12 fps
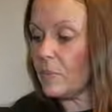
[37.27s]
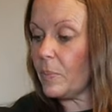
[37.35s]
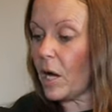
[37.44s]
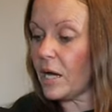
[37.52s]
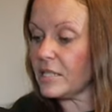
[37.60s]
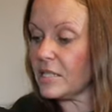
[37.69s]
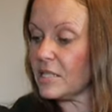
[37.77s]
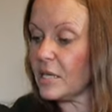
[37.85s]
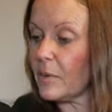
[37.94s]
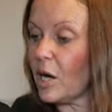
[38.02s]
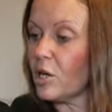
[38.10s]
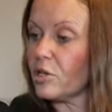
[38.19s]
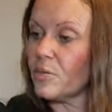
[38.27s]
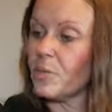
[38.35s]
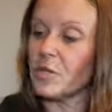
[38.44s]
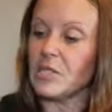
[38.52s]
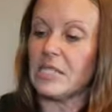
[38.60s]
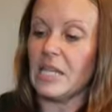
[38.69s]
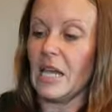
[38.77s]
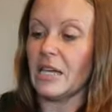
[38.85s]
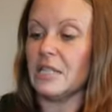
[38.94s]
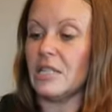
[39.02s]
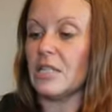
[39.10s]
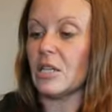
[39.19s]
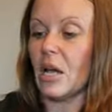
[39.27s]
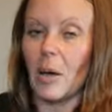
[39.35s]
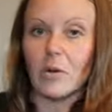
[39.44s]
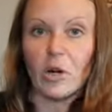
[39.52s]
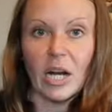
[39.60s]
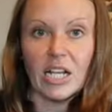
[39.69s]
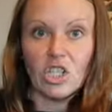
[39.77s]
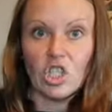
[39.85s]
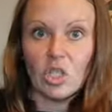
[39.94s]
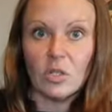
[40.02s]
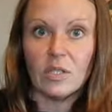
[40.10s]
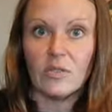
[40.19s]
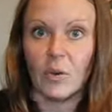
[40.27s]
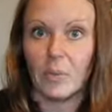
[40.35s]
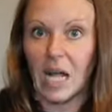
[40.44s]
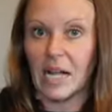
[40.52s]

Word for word: We bought some 100% pomegranate juice from